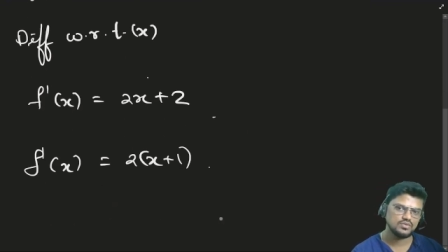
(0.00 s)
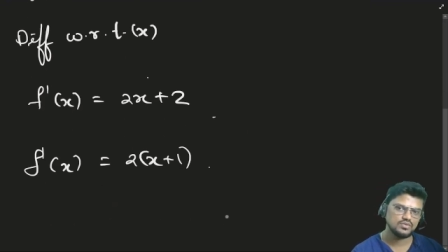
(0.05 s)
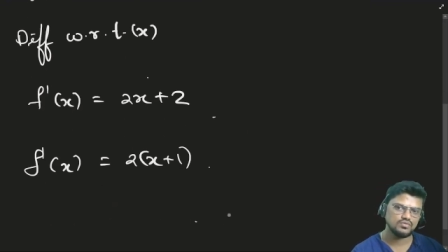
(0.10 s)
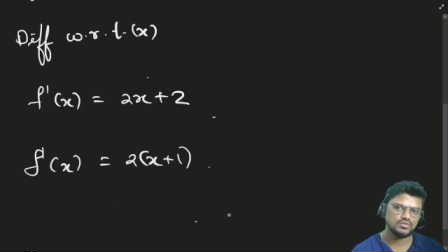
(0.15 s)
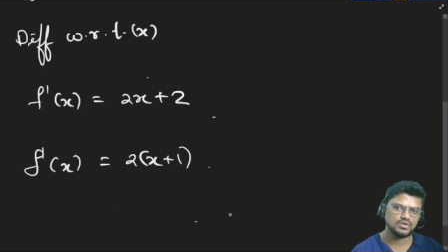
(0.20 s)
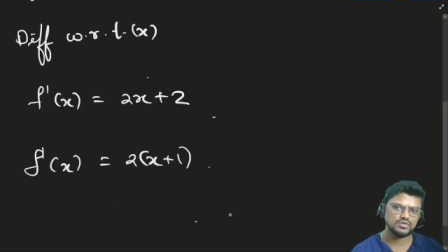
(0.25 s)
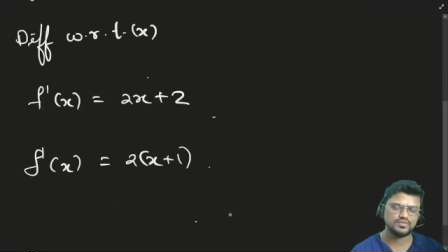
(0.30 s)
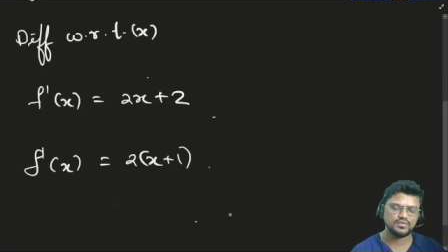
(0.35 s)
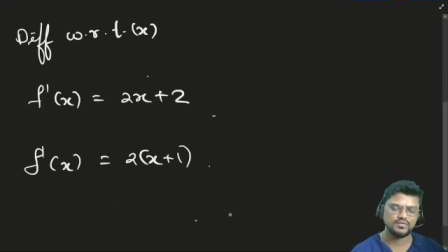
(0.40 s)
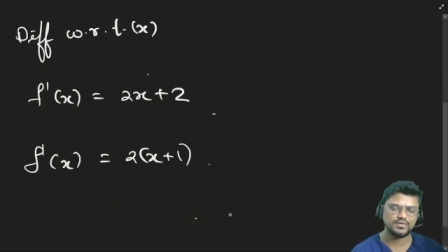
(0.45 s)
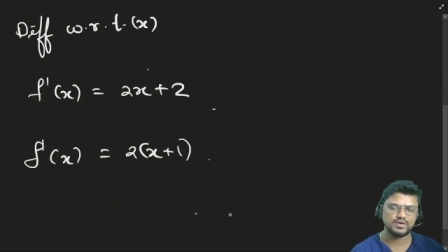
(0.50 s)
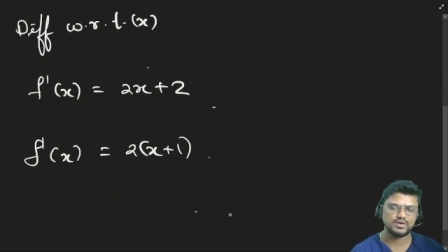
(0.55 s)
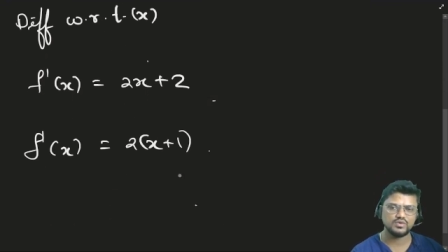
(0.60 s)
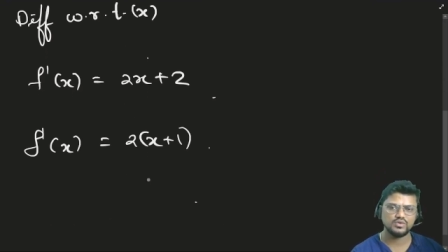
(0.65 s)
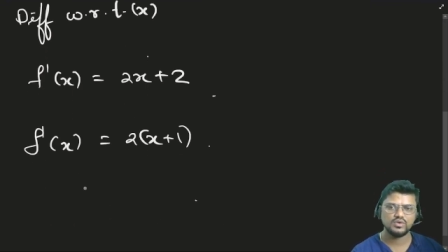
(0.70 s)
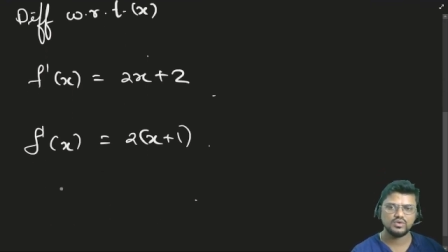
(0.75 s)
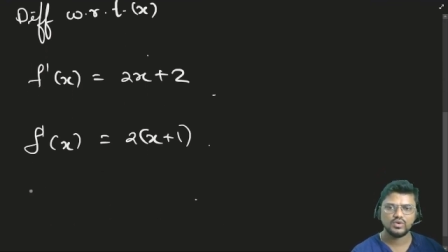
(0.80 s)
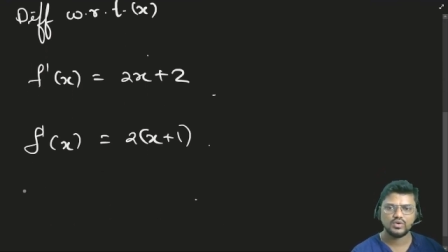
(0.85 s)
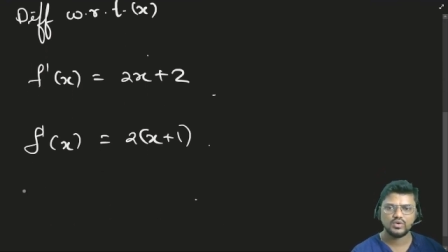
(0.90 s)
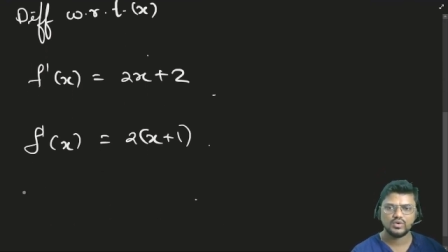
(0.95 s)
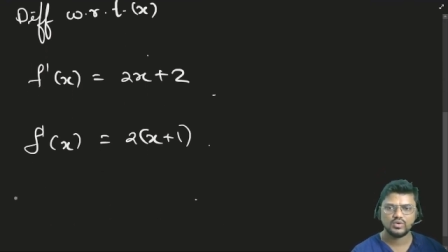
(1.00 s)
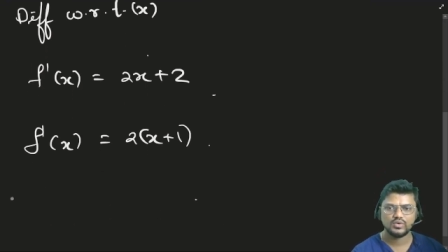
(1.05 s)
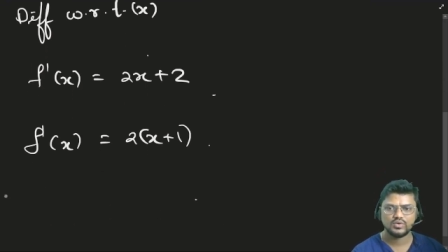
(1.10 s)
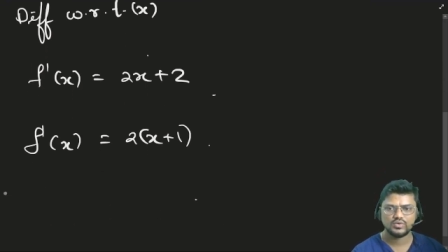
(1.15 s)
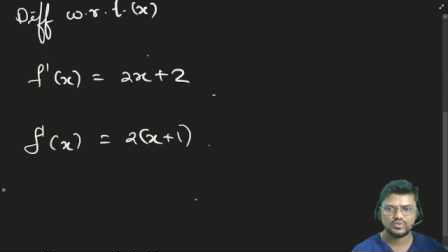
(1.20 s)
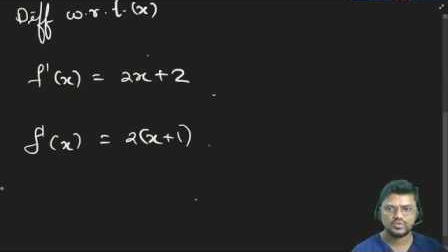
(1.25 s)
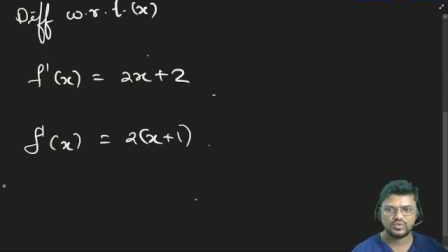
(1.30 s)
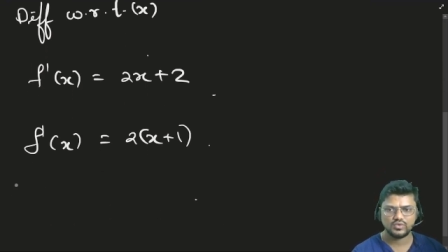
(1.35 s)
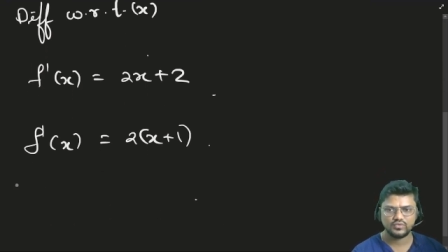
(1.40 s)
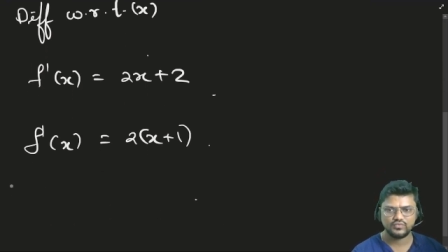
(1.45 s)
what we will do?
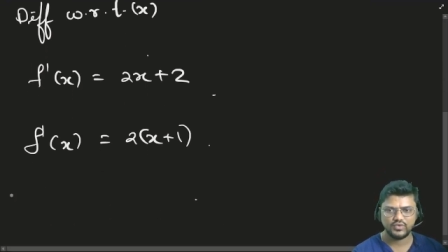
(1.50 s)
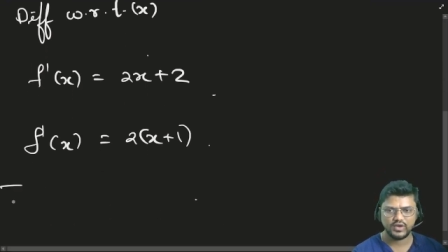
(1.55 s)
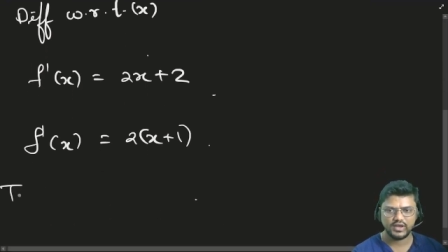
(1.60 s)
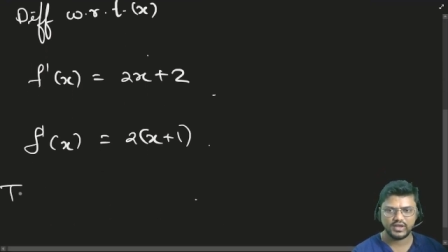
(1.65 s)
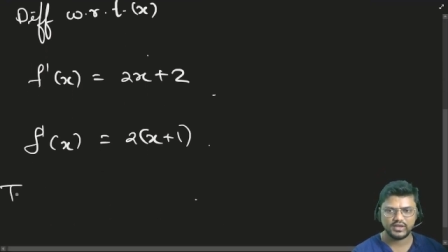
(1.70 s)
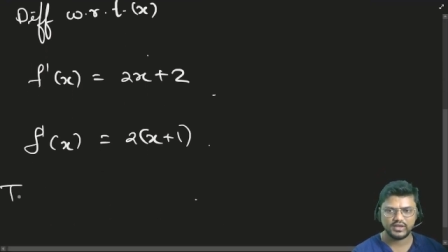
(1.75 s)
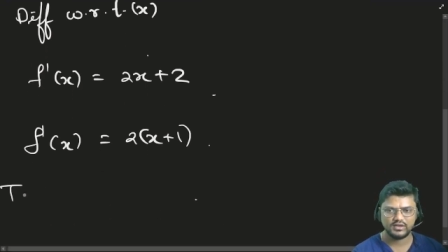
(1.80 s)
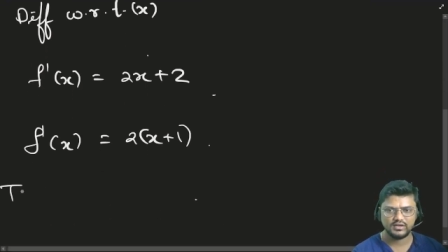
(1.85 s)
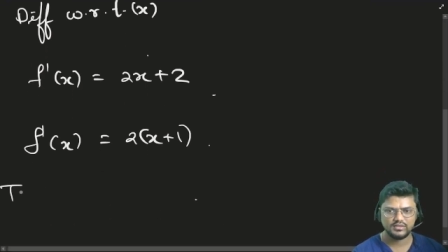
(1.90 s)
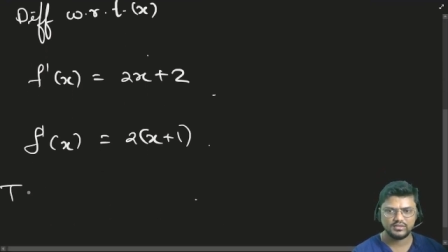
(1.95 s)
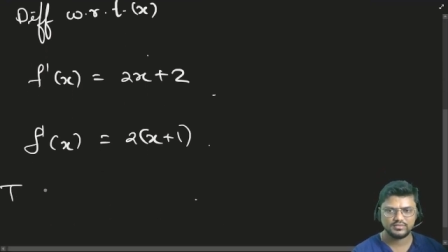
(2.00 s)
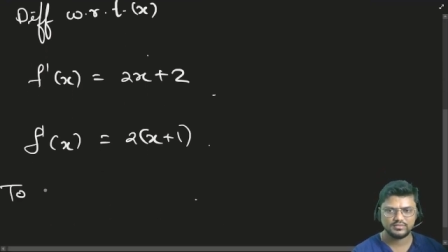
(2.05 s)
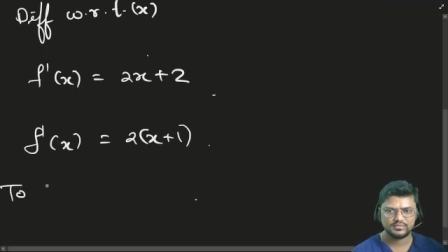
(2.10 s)
To find